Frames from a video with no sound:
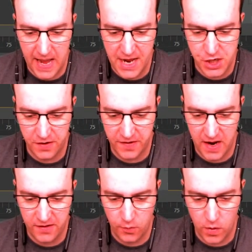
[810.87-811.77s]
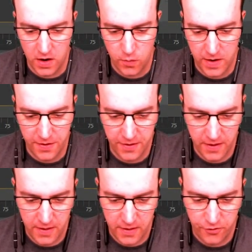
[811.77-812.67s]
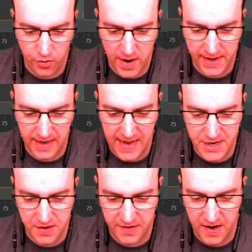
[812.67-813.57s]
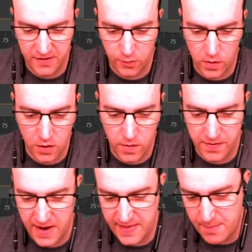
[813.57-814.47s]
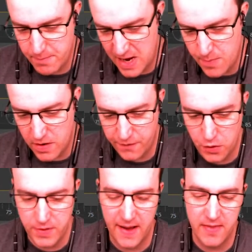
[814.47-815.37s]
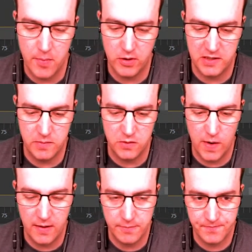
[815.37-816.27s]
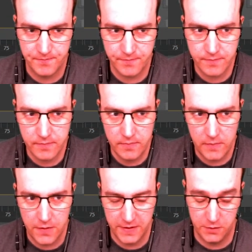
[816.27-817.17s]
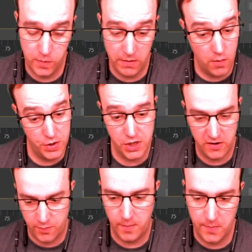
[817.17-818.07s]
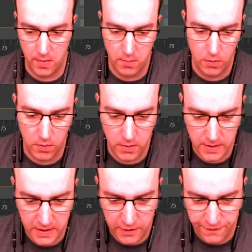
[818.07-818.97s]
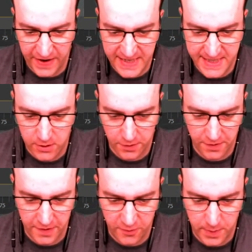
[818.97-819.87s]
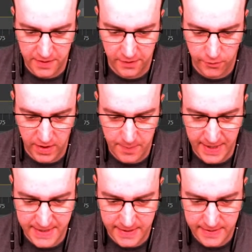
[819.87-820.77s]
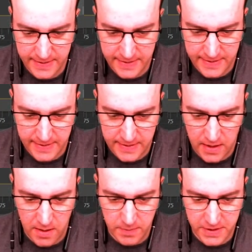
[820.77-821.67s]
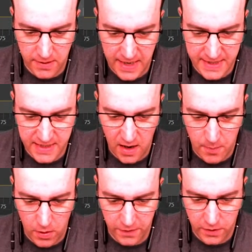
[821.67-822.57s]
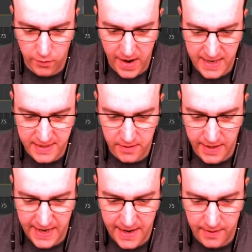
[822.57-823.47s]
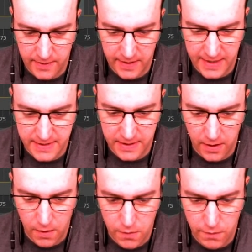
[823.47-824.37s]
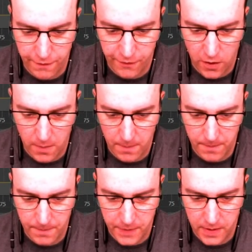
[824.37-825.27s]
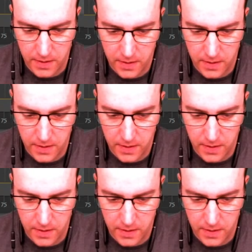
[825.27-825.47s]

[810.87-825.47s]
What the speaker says: edges here to work with, triangular edges here to work with, and then maybe a few down the bottom as well. This is where I wish I'd have probably put more faces onto this, but it doesn't really matter. So let's come onto the right-hand side here. Let's go from,